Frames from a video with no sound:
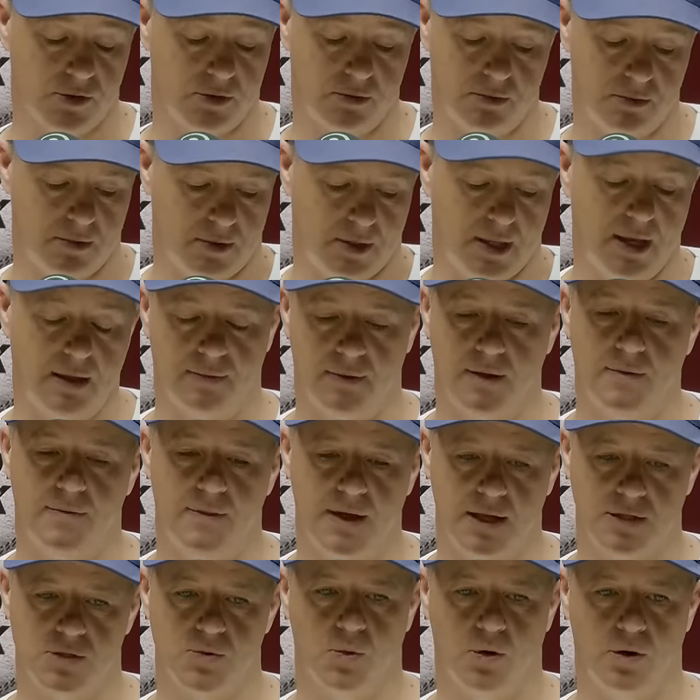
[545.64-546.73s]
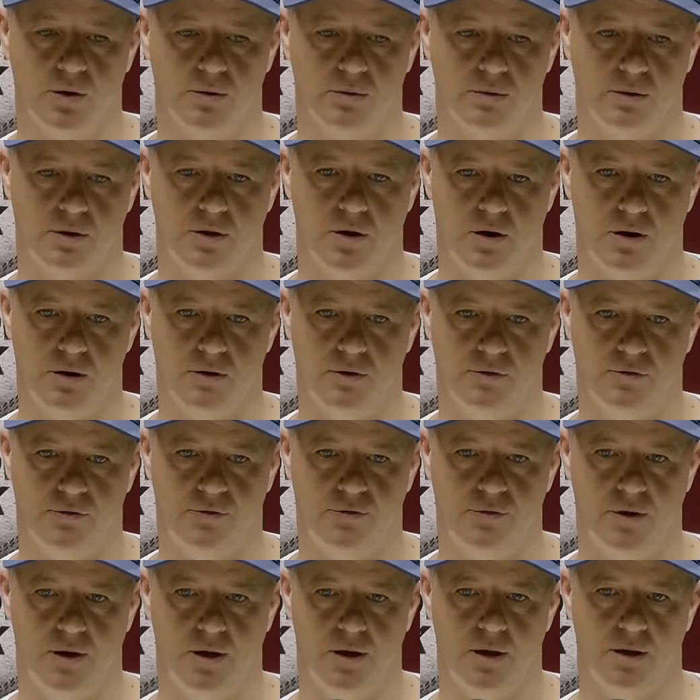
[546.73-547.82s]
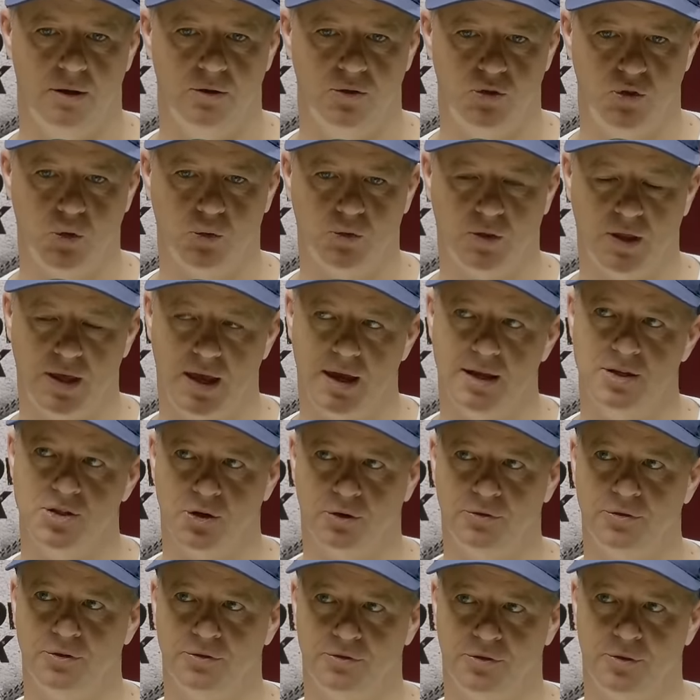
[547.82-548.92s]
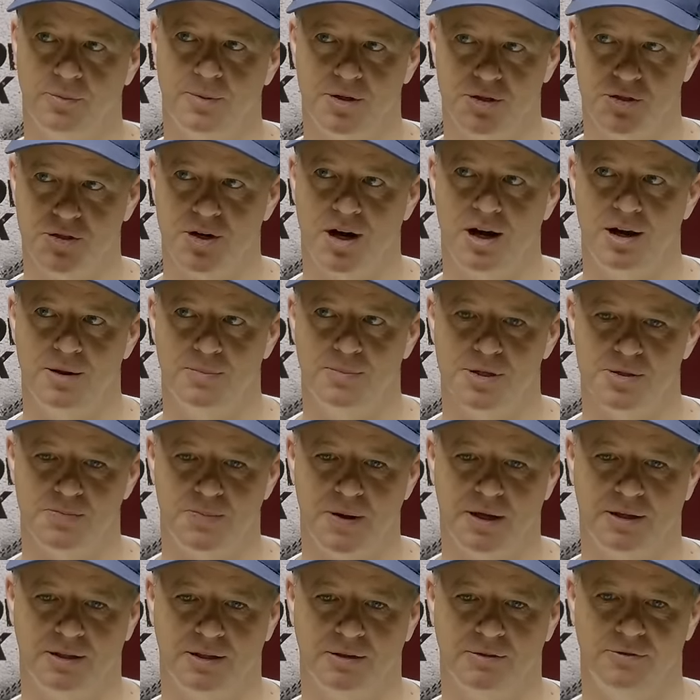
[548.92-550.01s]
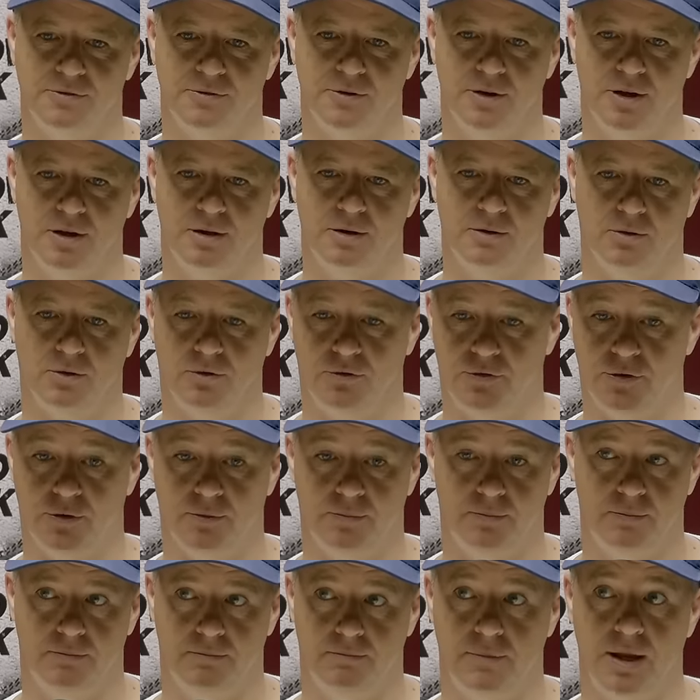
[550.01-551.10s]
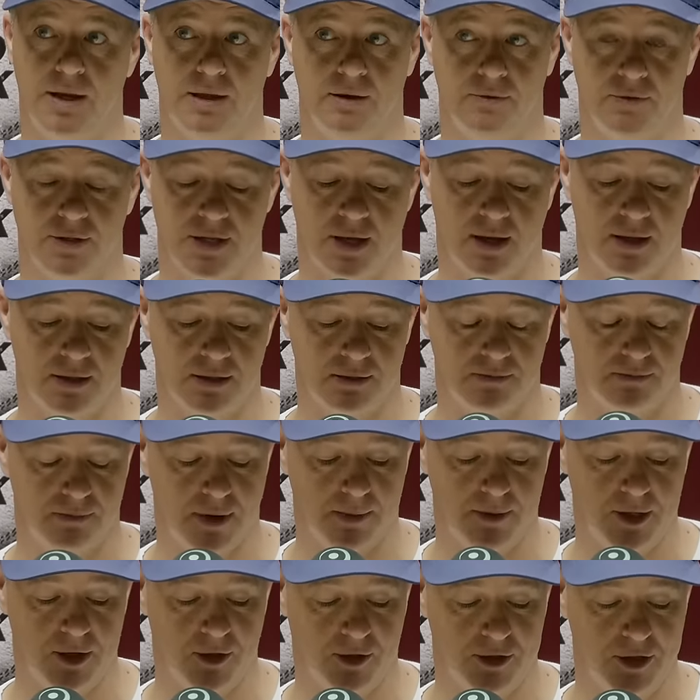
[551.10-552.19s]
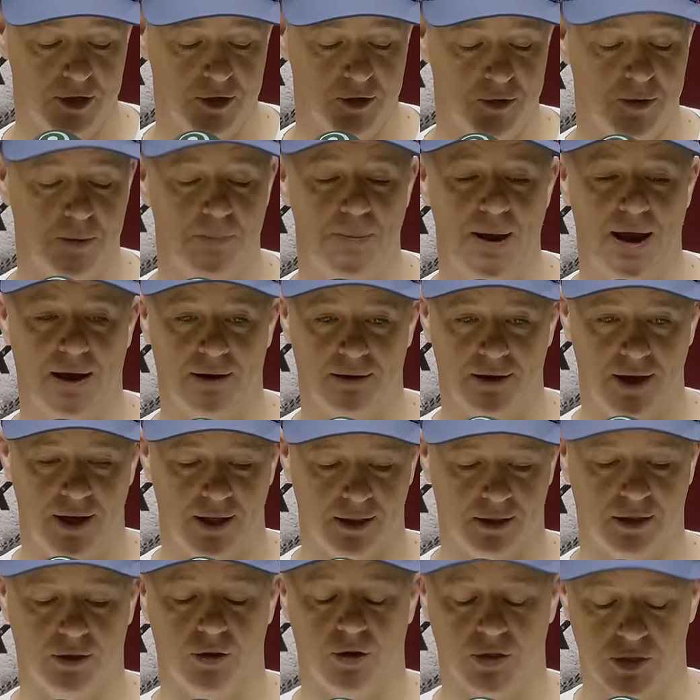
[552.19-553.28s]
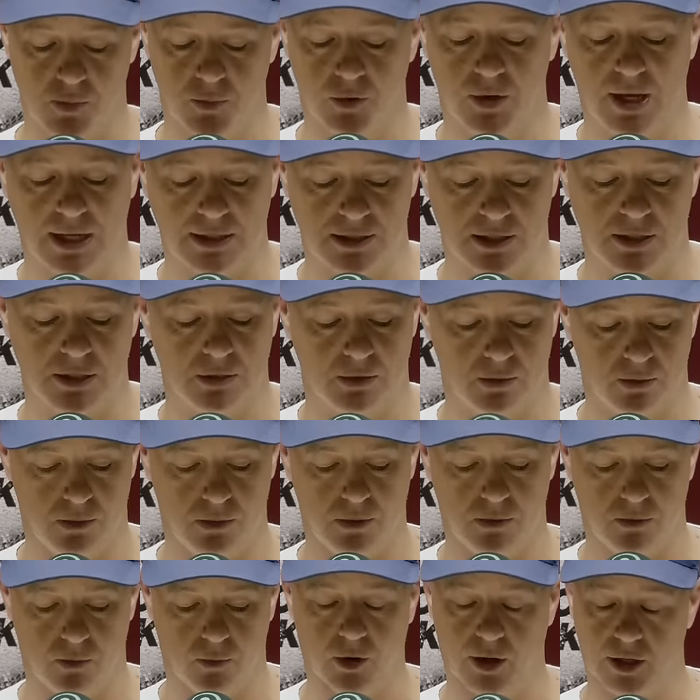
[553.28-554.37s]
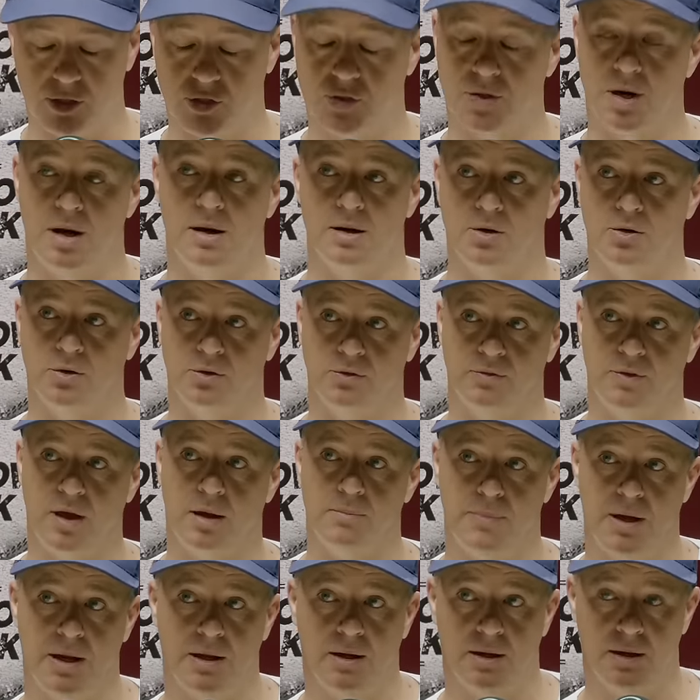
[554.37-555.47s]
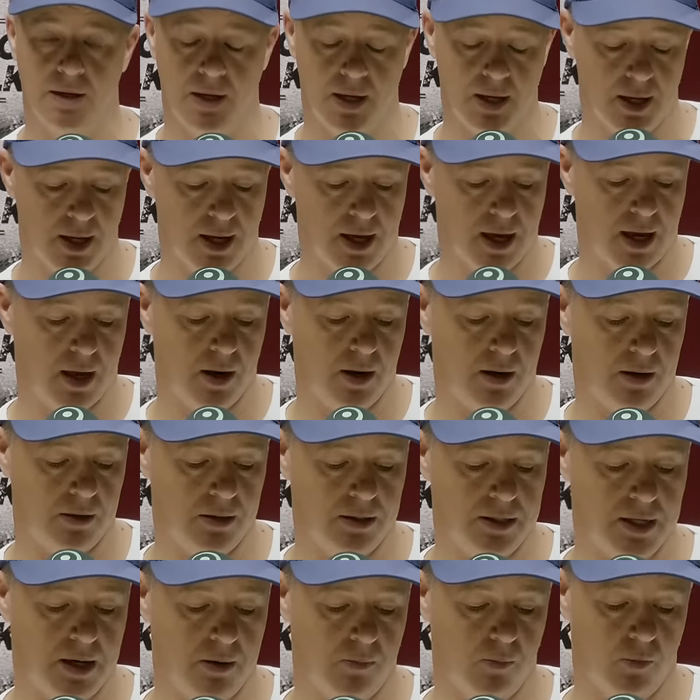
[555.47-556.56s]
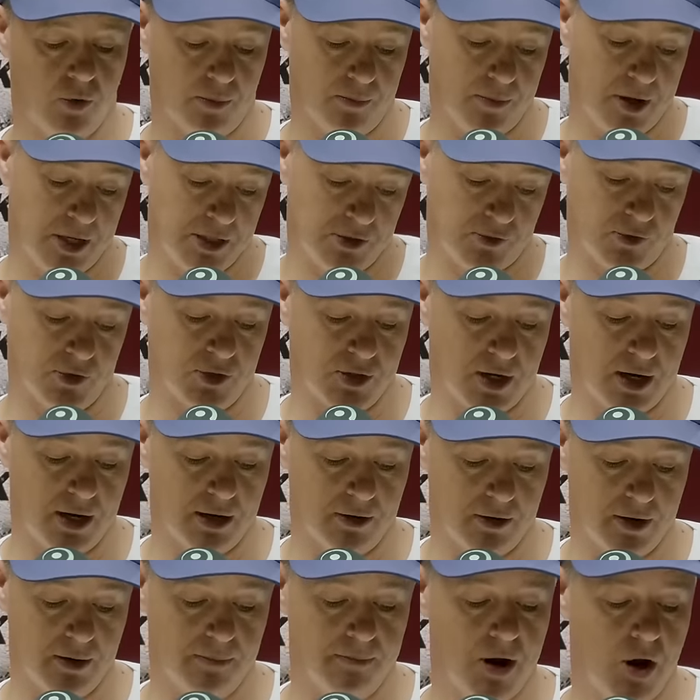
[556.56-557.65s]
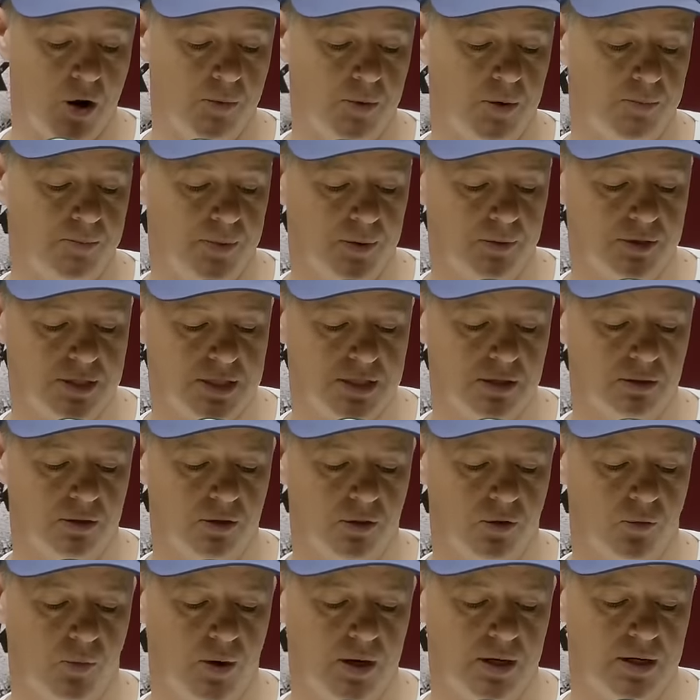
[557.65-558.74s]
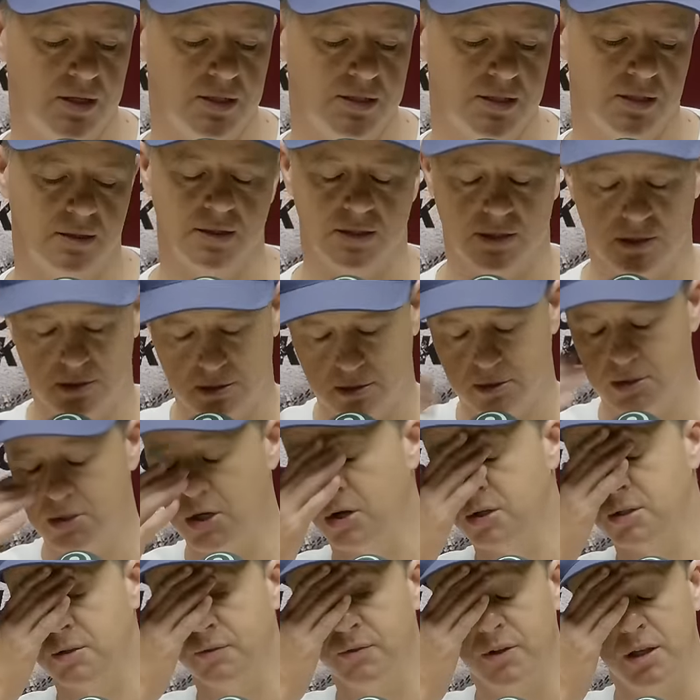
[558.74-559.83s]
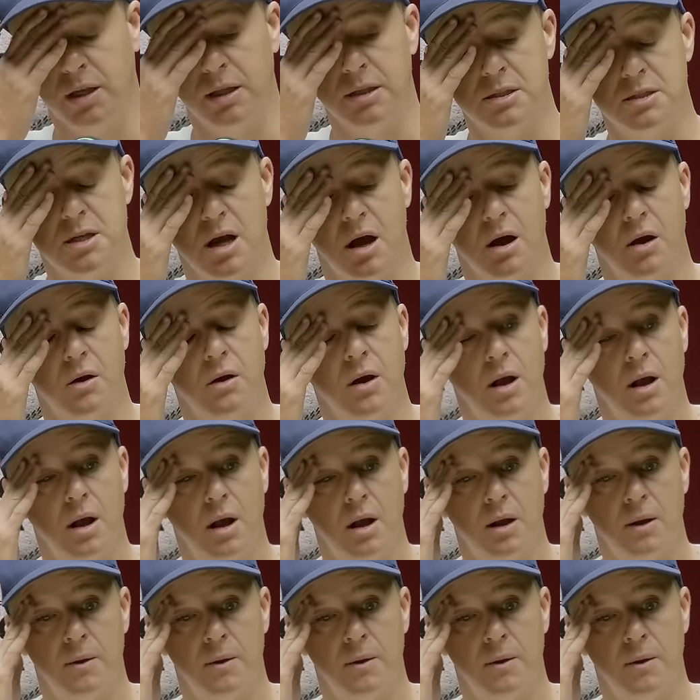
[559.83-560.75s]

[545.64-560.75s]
It was that, and that's what kind of took the edge off it from an Australian perspective, or for many of us had, maybe not you, about the loss. And we'll get to what Australia could have done better and um, what it means for Australia in a moment. But still on the Windies and this Joseph kid. So